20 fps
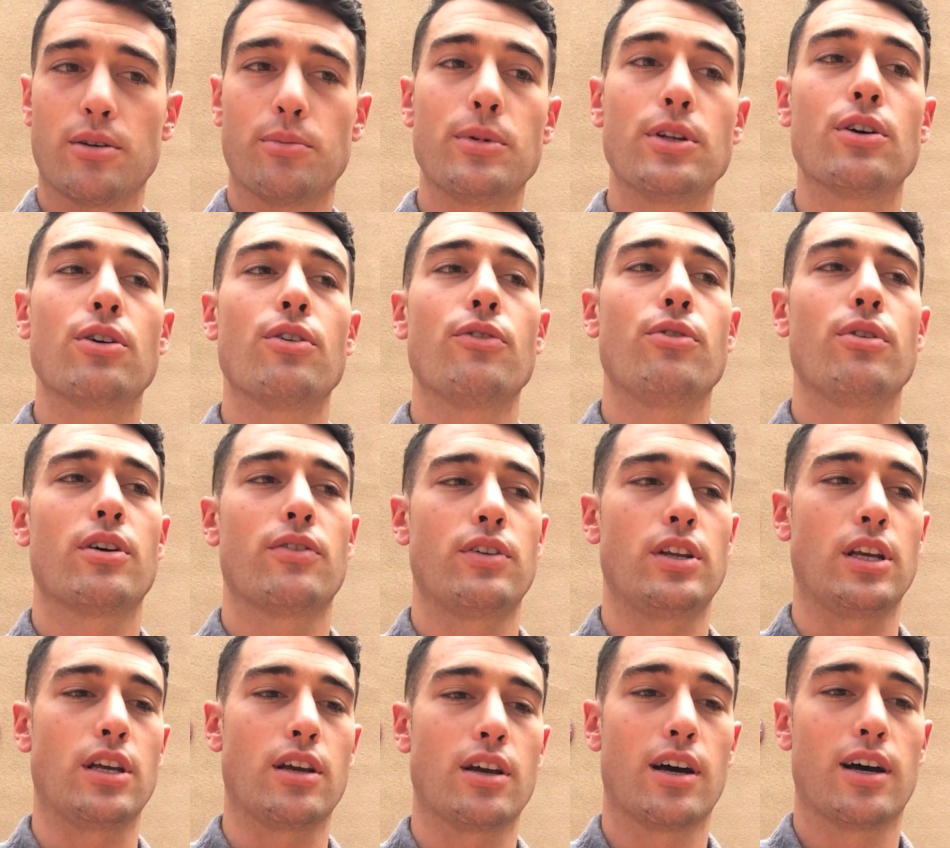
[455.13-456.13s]
Let me know if you have
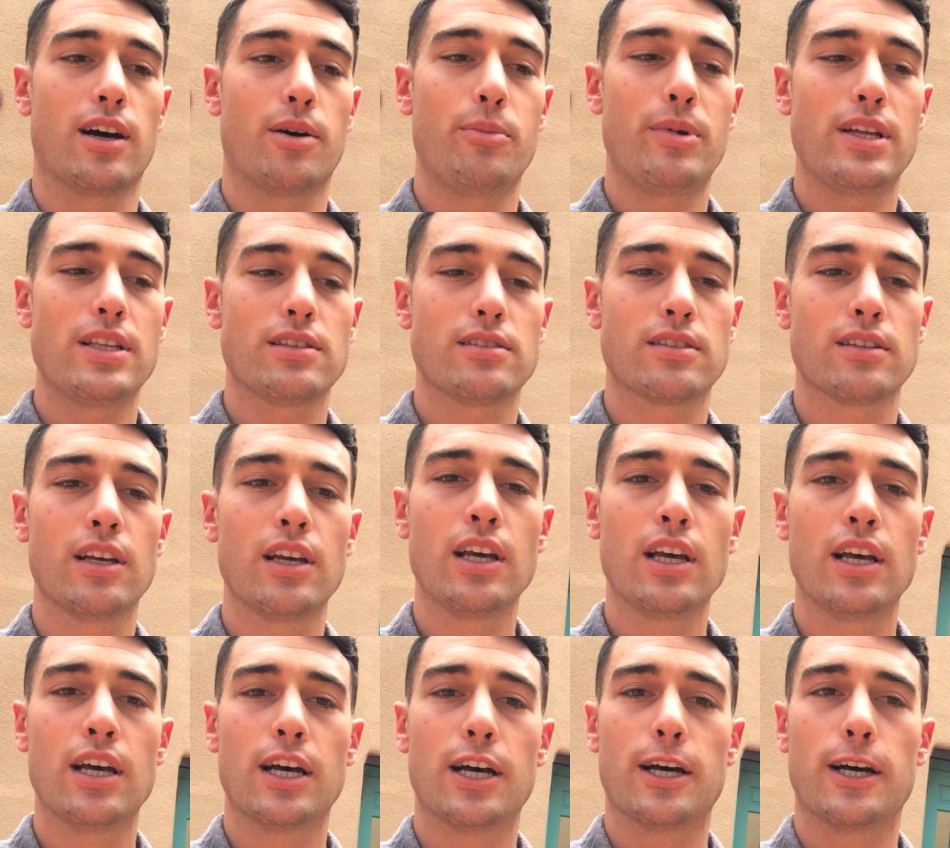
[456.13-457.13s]
any comments.
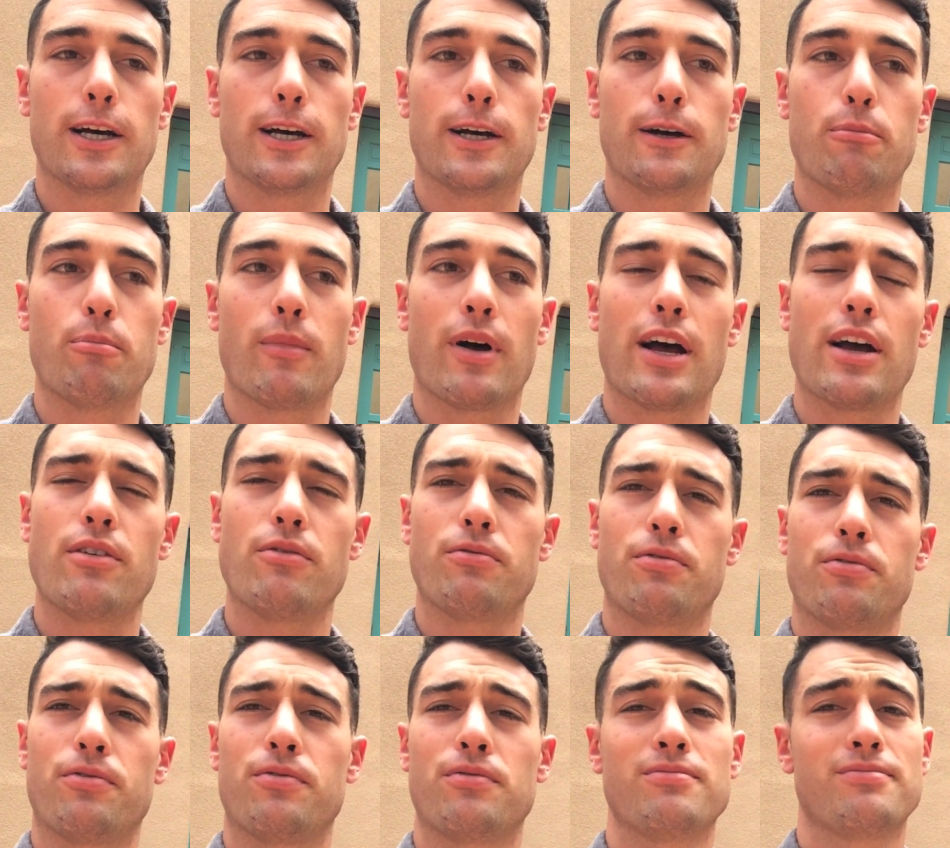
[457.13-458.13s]

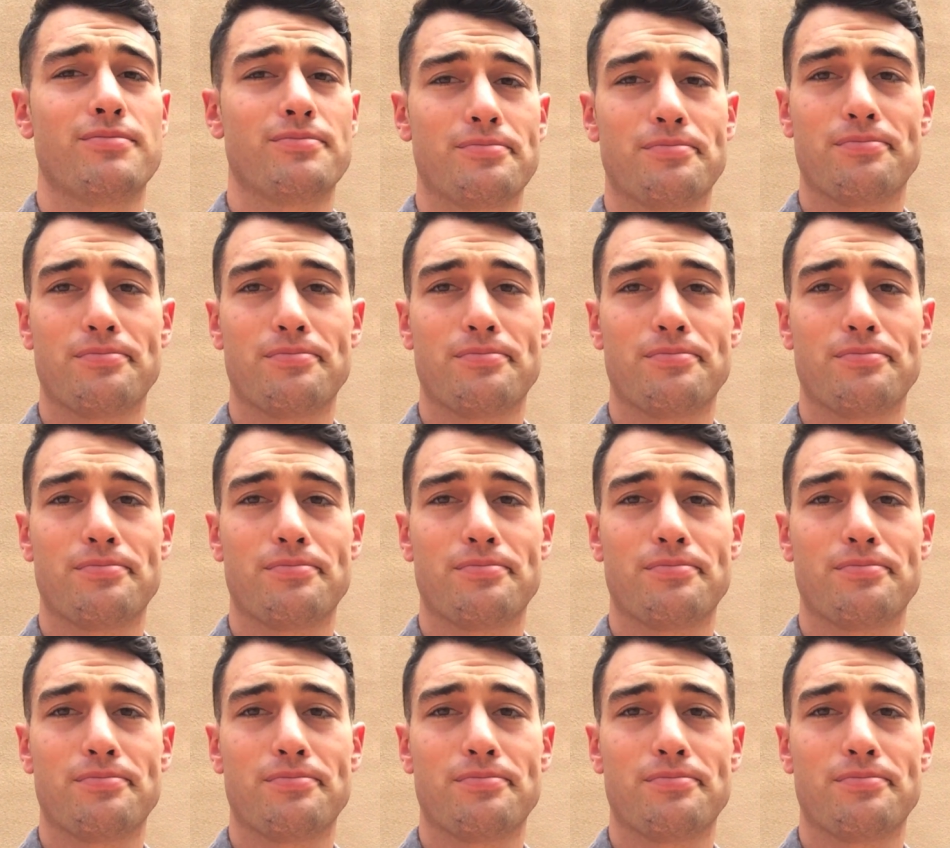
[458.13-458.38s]
I've